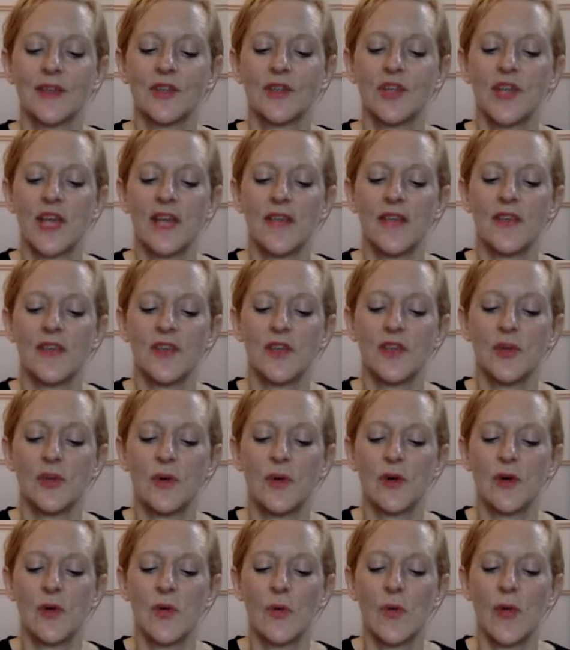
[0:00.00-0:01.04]
Check that you
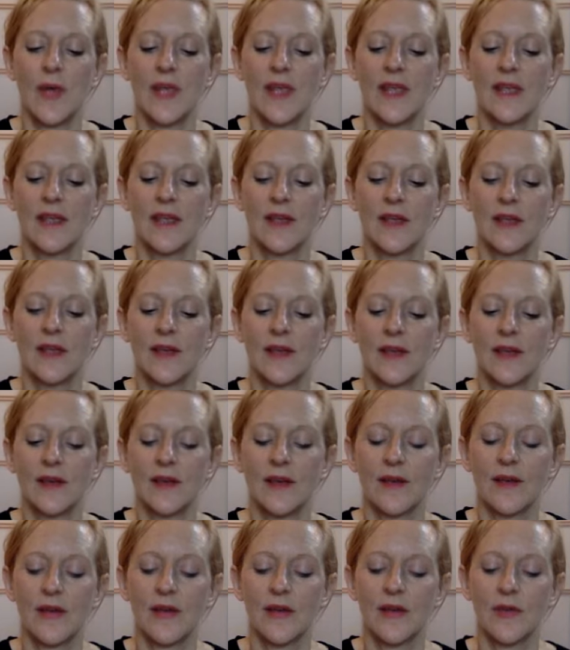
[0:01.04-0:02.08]
are awake.
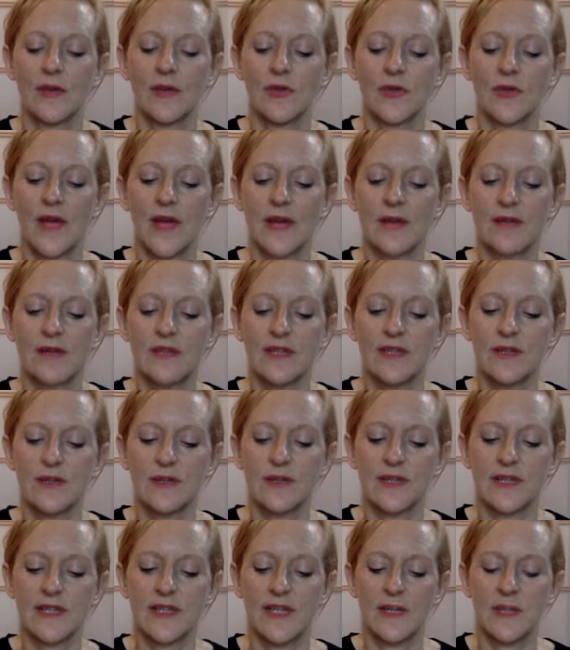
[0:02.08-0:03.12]
Are you drowsy or
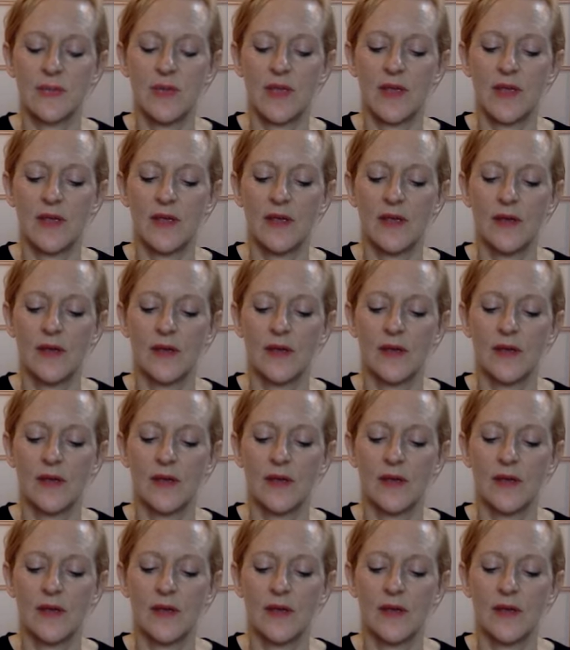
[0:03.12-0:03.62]
sleepy?